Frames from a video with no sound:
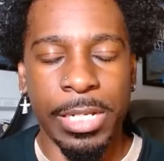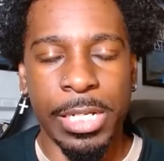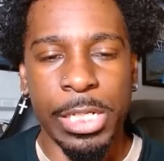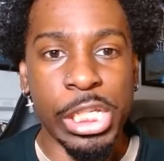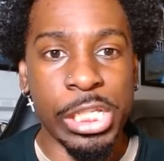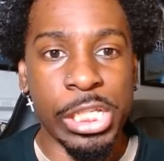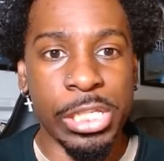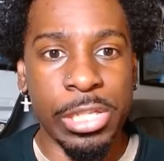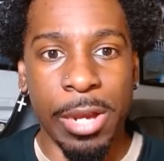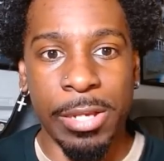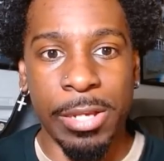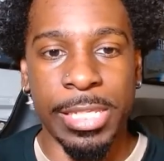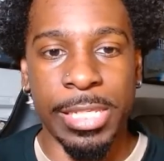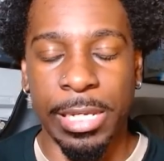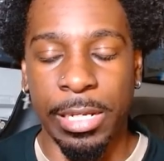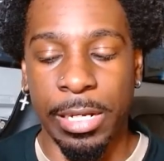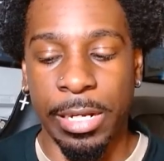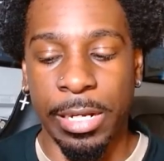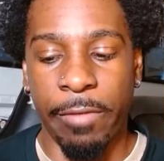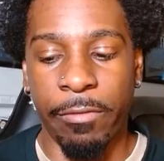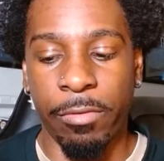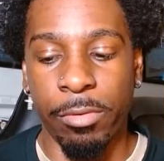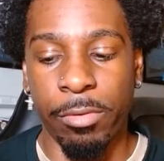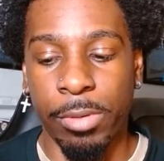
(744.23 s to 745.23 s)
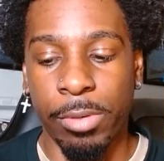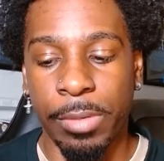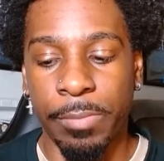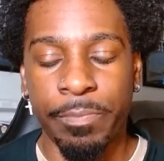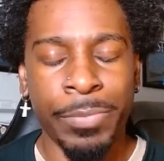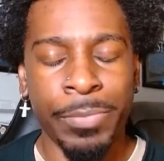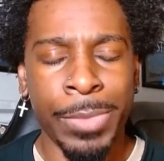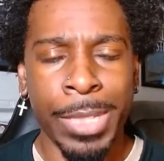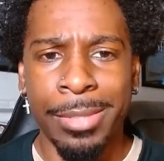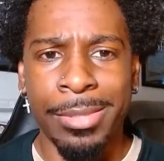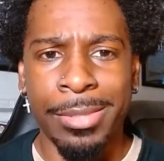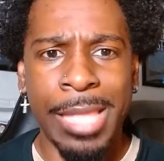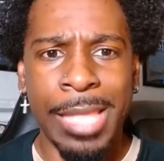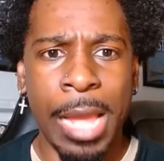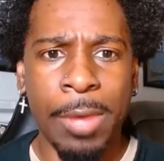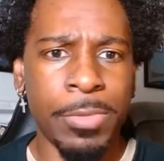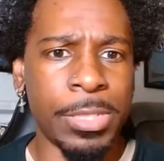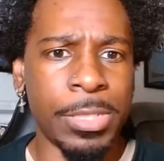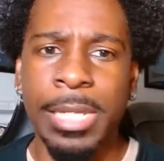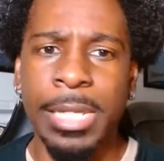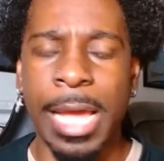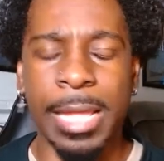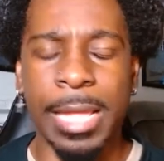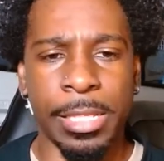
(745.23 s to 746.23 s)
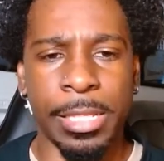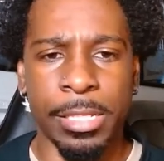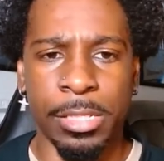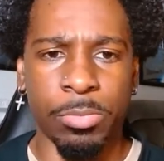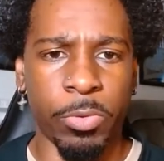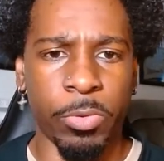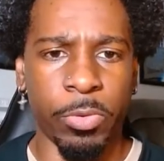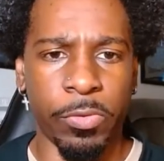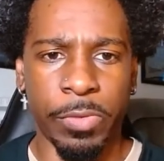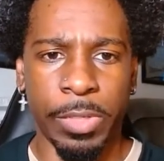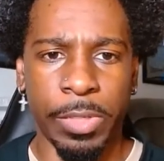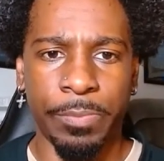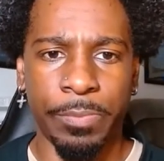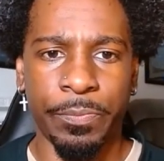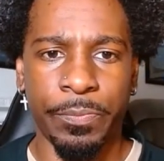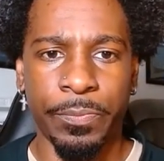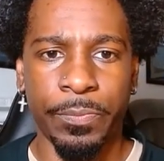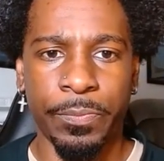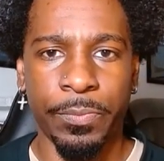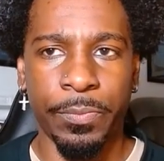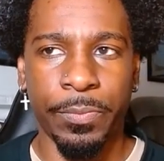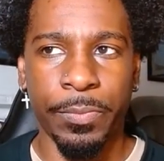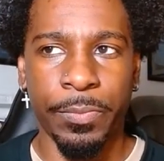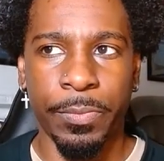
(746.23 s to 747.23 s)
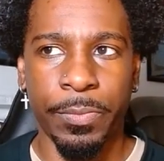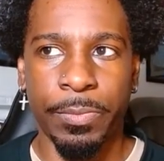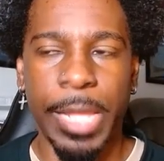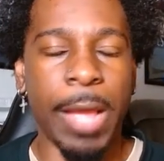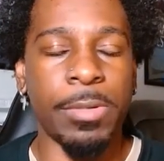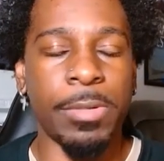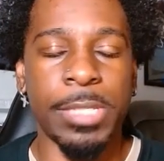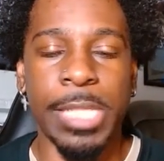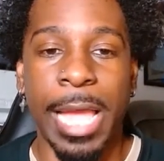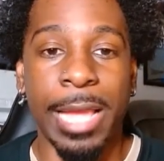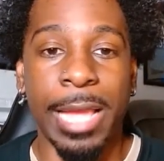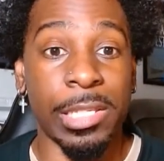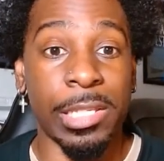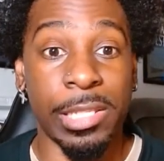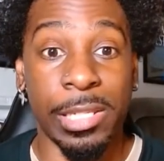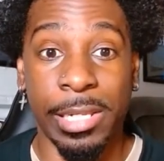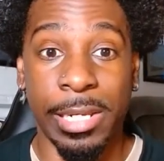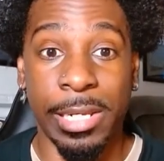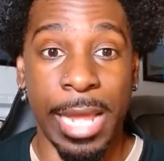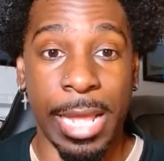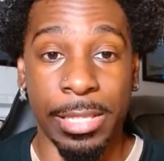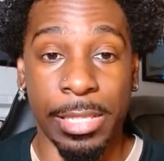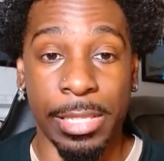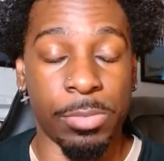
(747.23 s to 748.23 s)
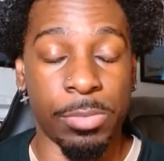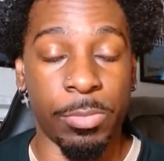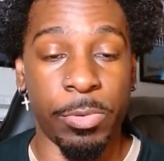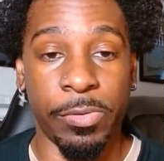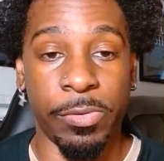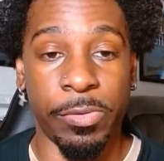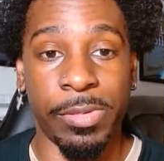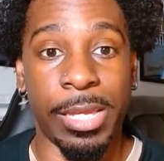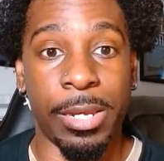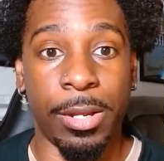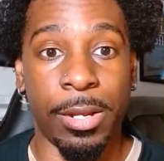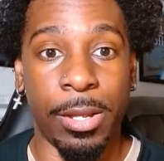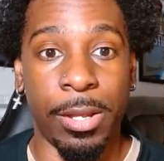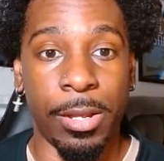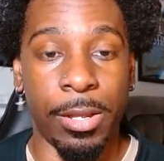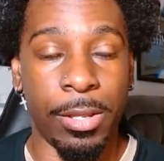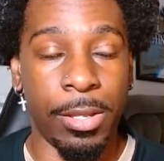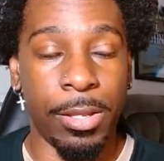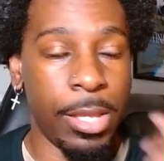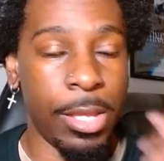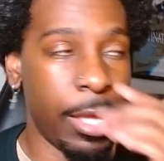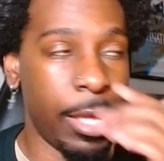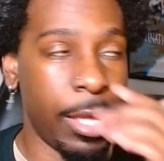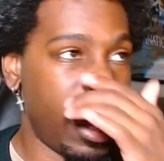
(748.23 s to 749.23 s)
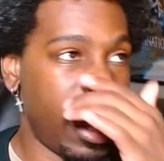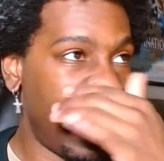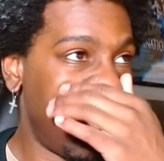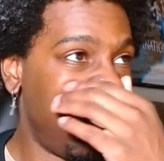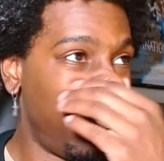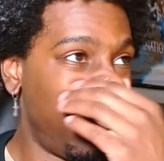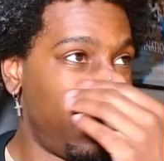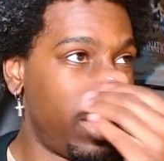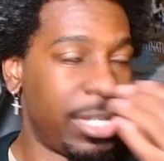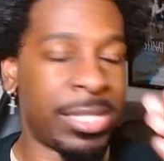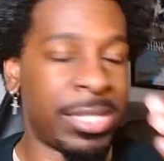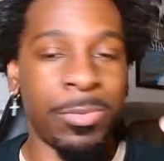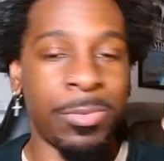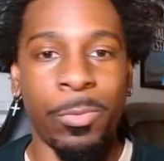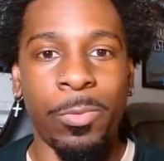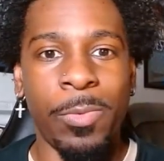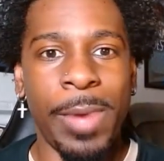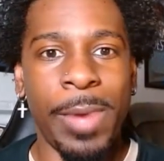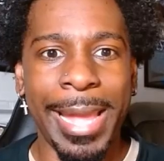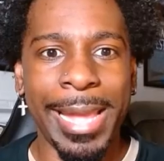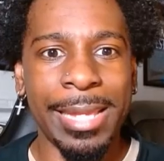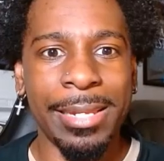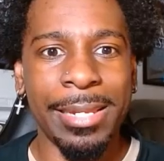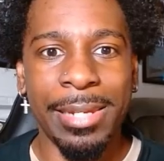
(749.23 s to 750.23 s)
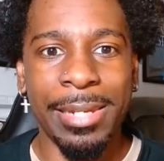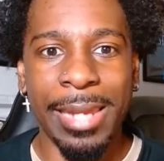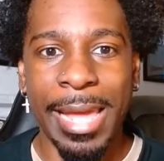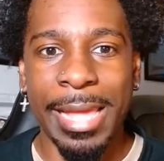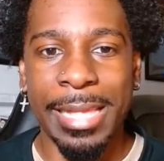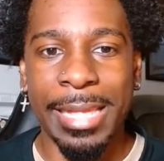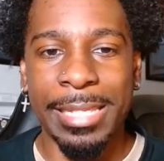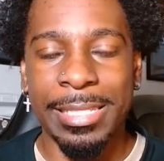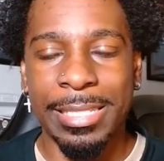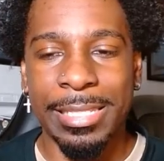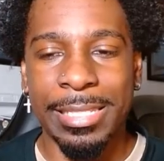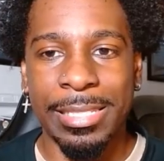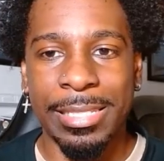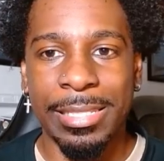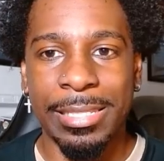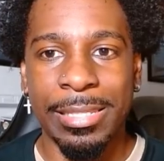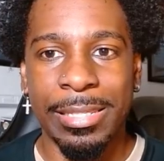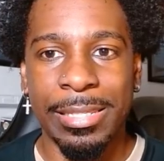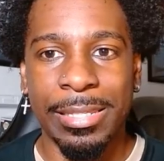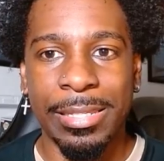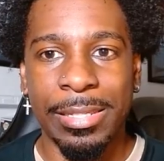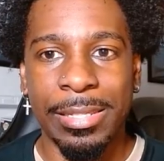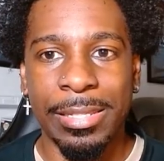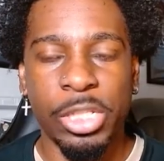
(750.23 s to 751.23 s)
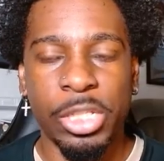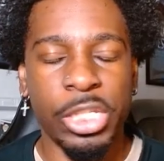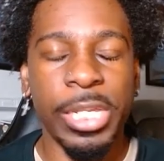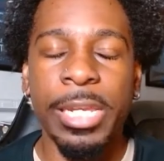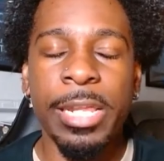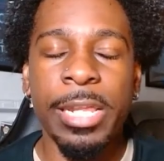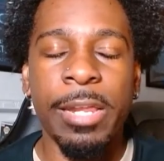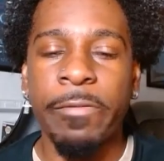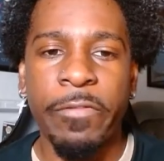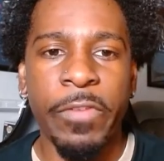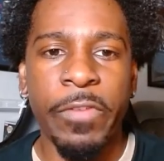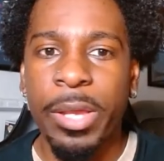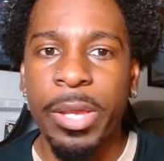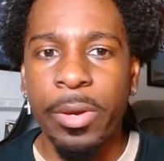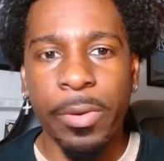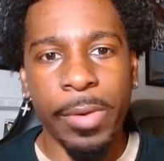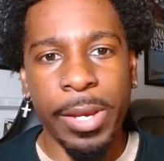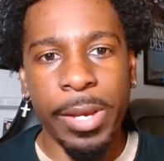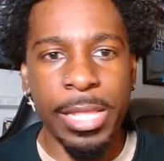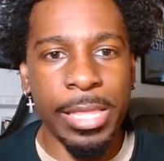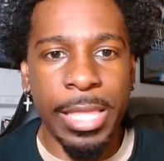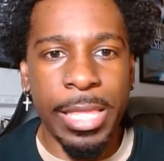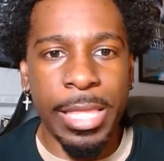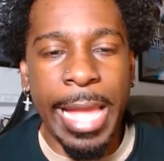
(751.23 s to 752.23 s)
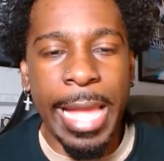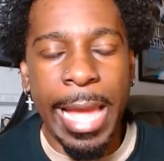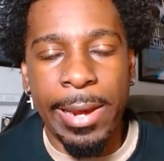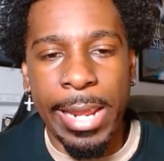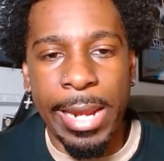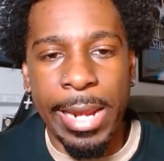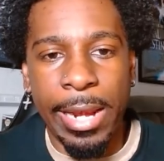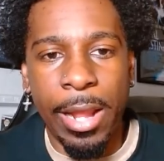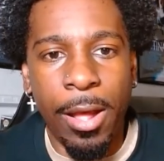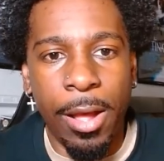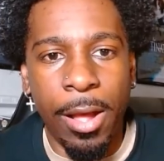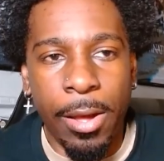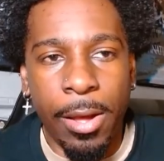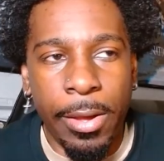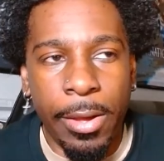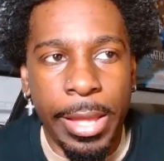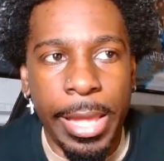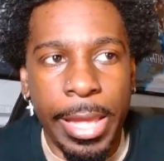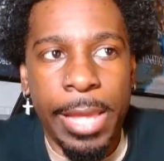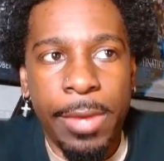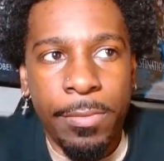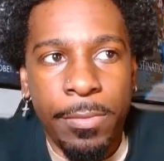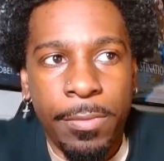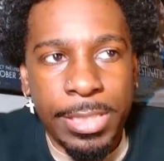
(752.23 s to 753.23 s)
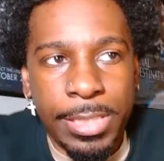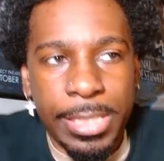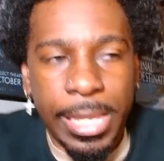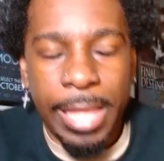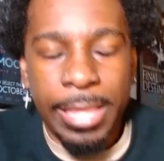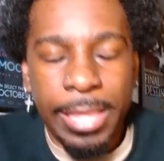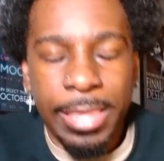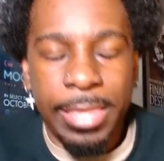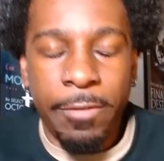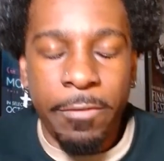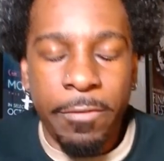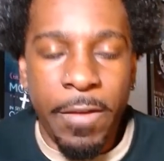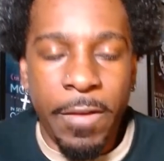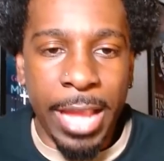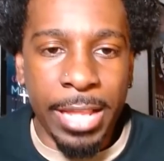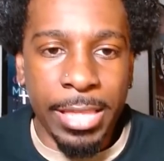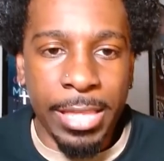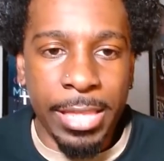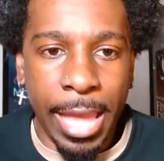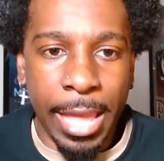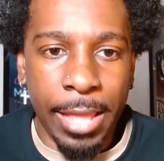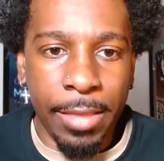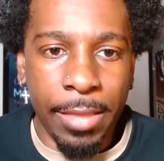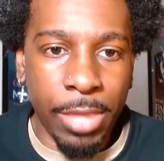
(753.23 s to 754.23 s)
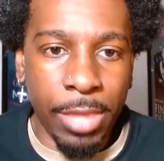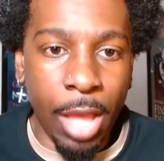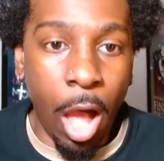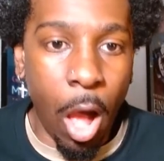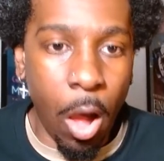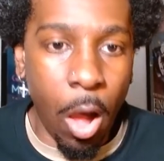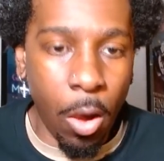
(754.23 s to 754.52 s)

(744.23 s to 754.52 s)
and then she starts killing everyone. That was not this movie. That was actually not this movie at all. It was way less. She didn't figure anything out at all. It was the fact that the